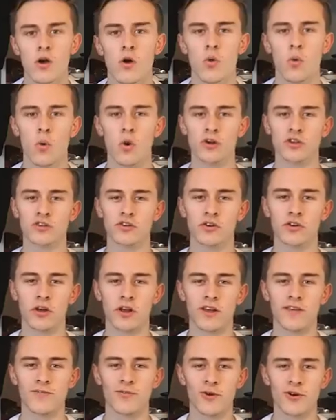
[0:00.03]
What's going
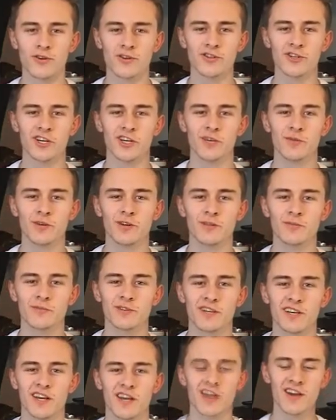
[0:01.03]
on, everyone? JT
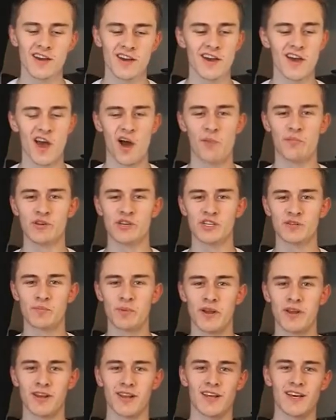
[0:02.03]
Williams here. I've been
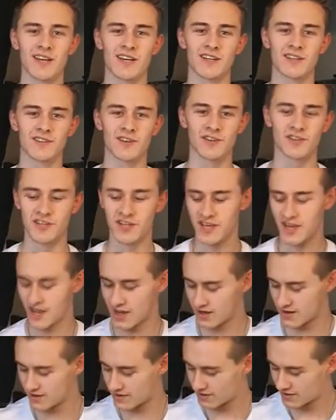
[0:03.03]
spending at Asos again.